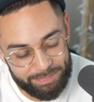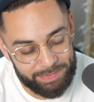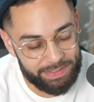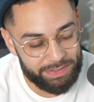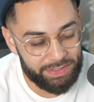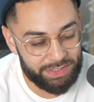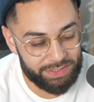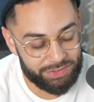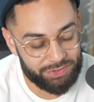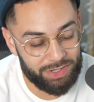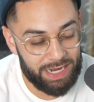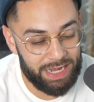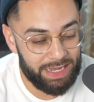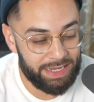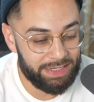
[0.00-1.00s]
I mean, you could
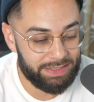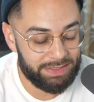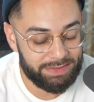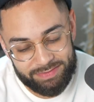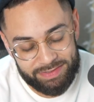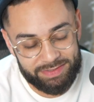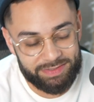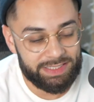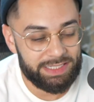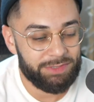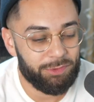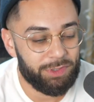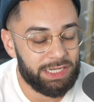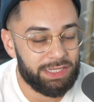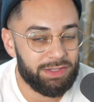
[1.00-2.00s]
try to see
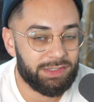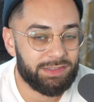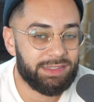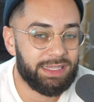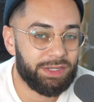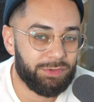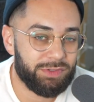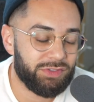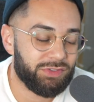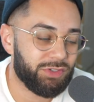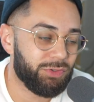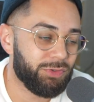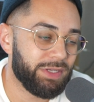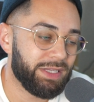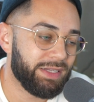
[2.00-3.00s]
what it looks like with
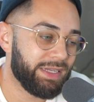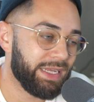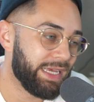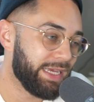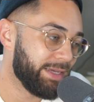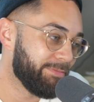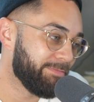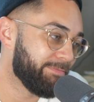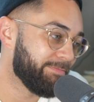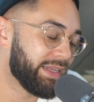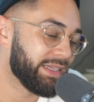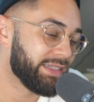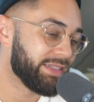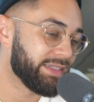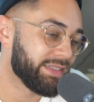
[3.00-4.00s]
Scoot and Dame.
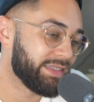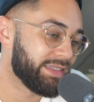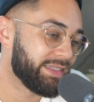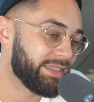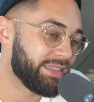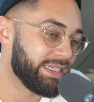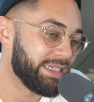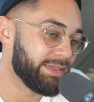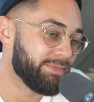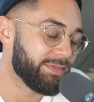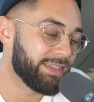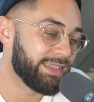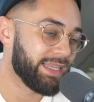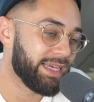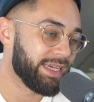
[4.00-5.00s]
It just
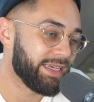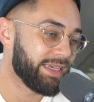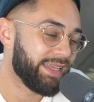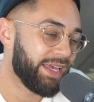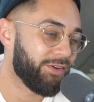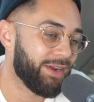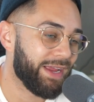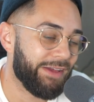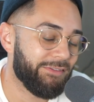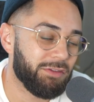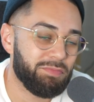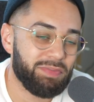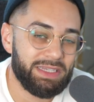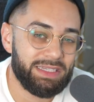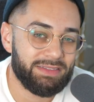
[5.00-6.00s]
seems like they don't have
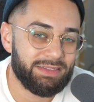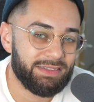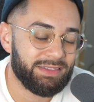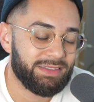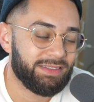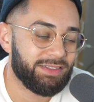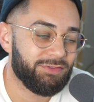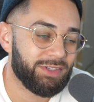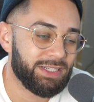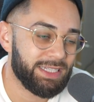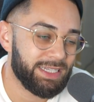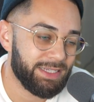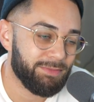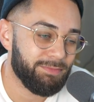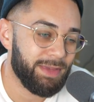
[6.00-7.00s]
the pieces to
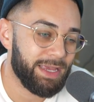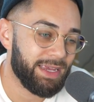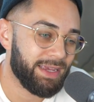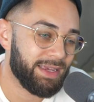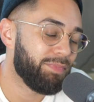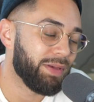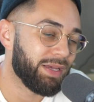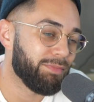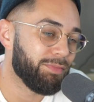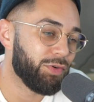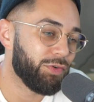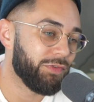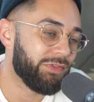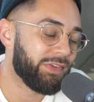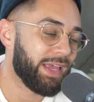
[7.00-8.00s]
really make big
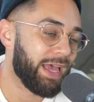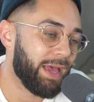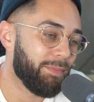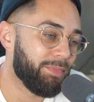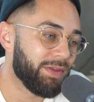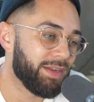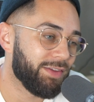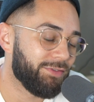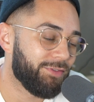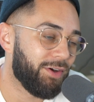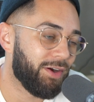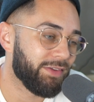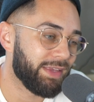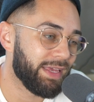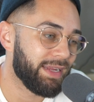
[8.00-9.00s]
moves happen as
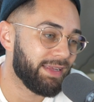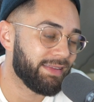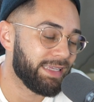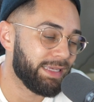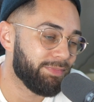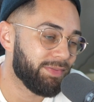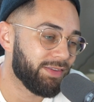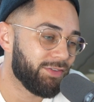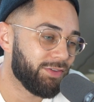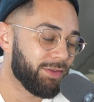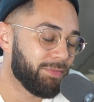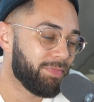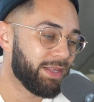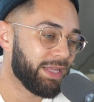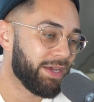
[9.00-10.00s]
far as getting deep into
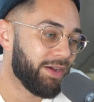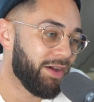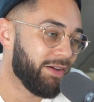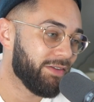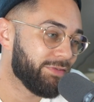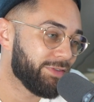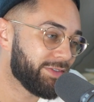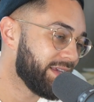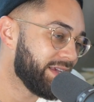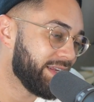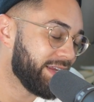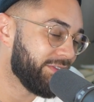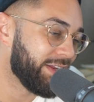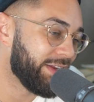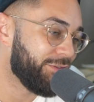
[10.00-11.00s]
the playoffs.
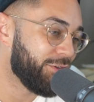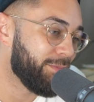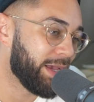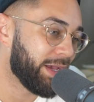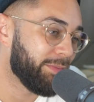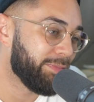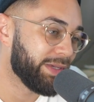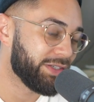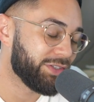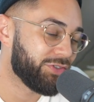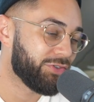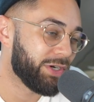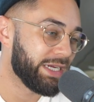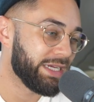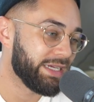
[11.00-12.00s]
And even if you make a big
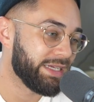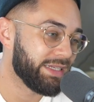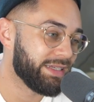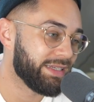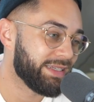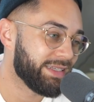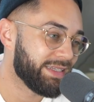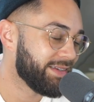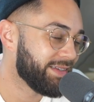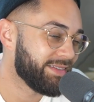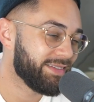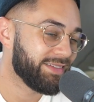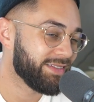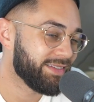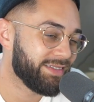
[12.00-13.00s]
trade,
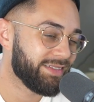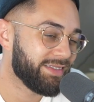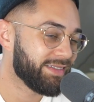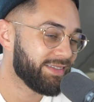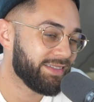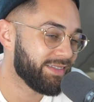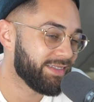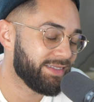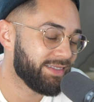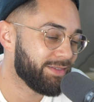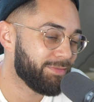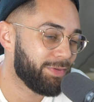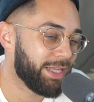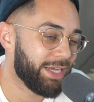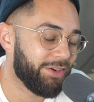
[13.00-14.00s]
it's just
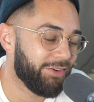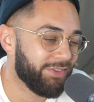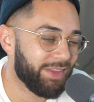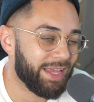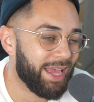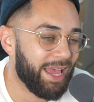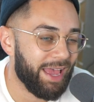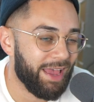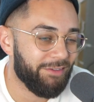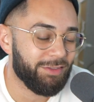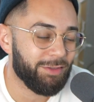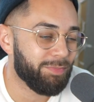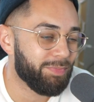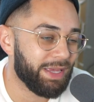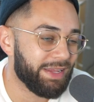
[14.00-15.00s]
the players they
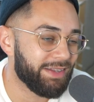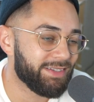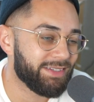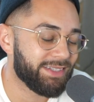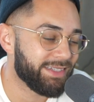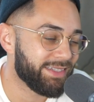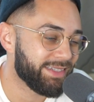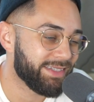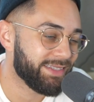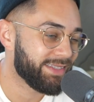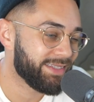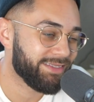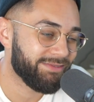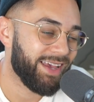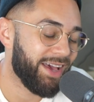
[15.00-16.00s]
have, the bench, it's
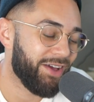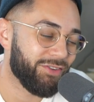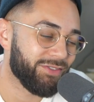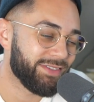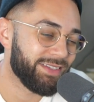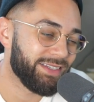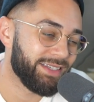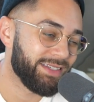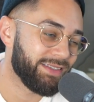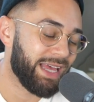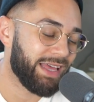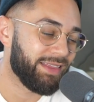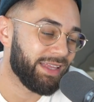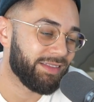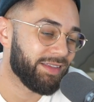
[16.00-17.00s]
just, I don't see.
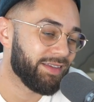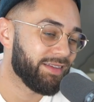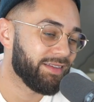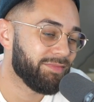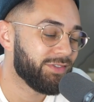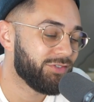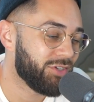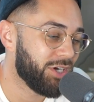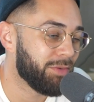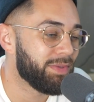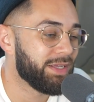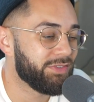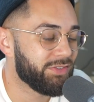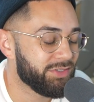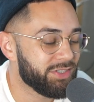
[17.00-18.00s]
I think the
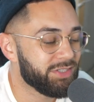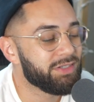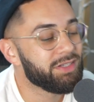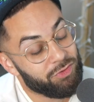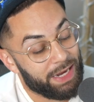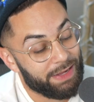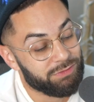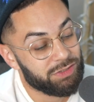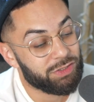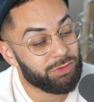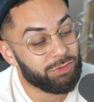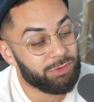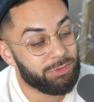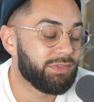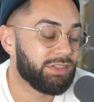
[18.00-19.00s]
Trailblazers should draft
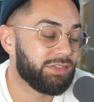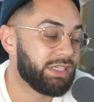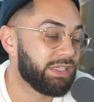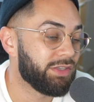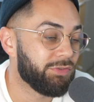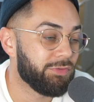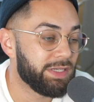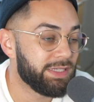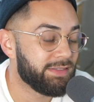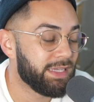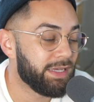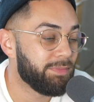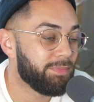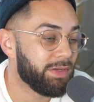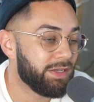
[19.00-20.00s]
Scoot, just hit the
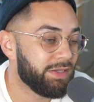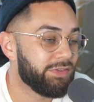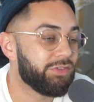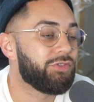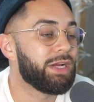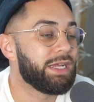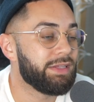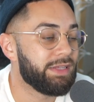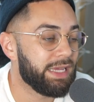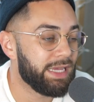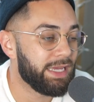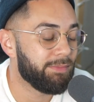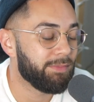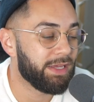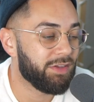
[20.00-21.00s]
reset button, trade
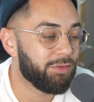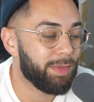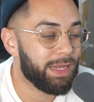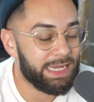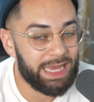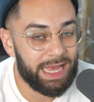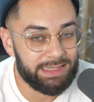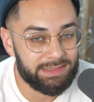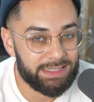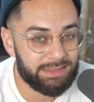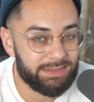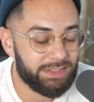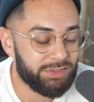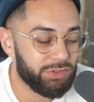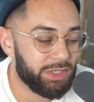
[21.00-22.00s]
Dame, get as many
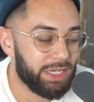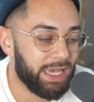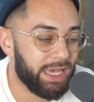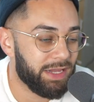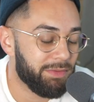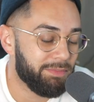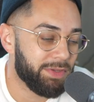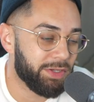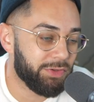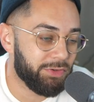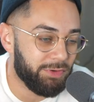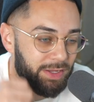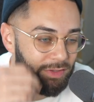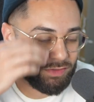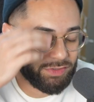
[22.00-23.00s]
assets as you can and build
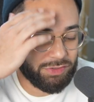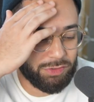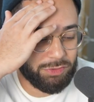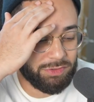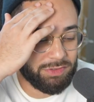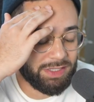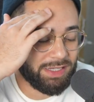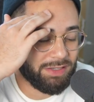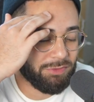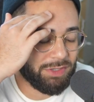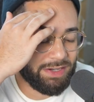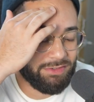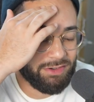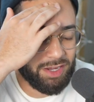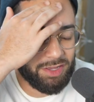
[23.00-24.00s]
around Scoot and
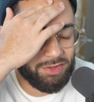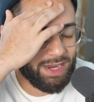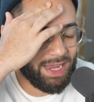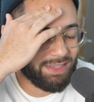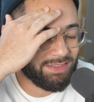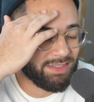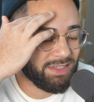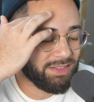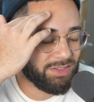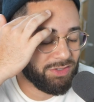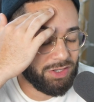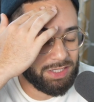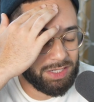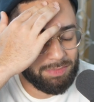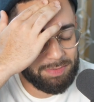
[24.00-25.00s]
whatever other assets
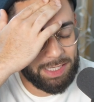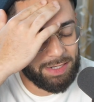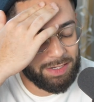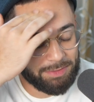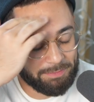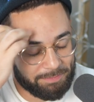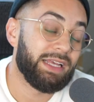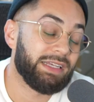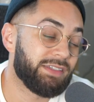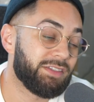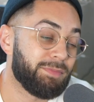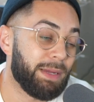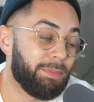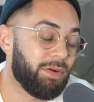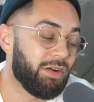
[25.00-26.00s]
you end up getting. That's
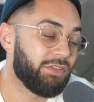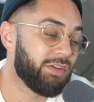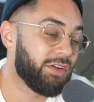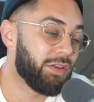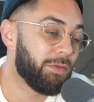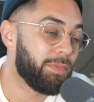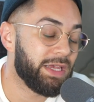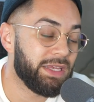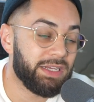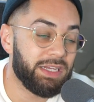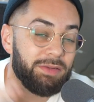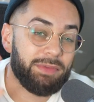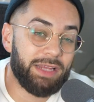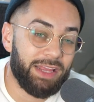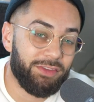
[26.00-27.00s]
just my personal
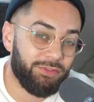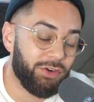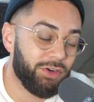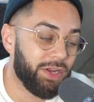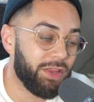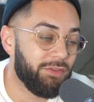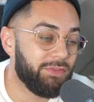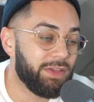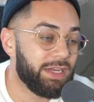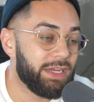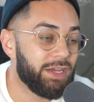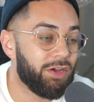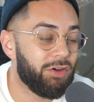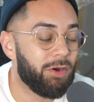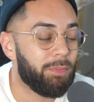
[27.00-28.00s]
opinion, but that's for another video.